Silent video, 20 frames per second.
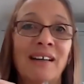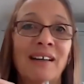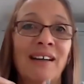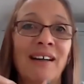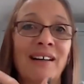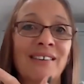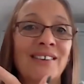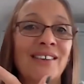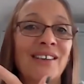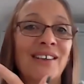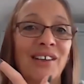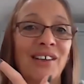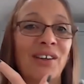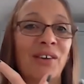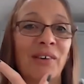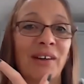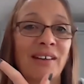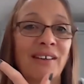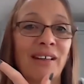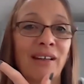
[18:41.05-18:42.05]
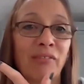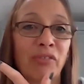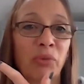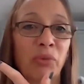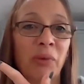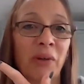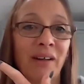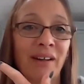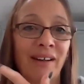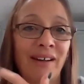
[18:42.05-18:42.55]
and I'd never
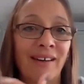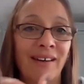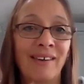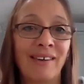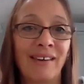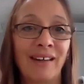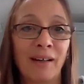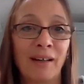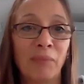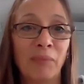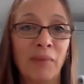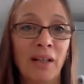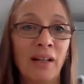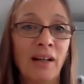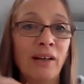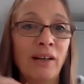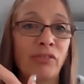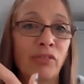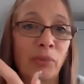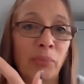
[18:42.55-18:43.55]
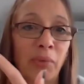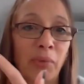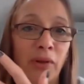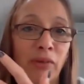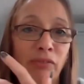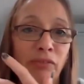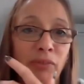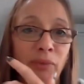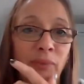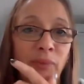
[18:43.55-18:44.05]
won anything in my life
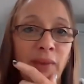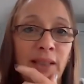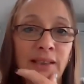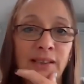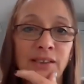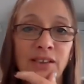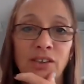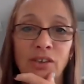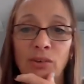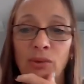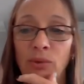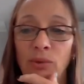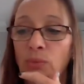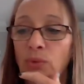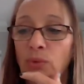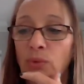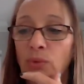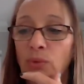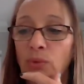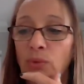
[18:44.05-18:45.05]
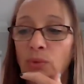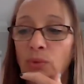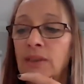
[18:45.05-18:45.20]
apart from these two awards.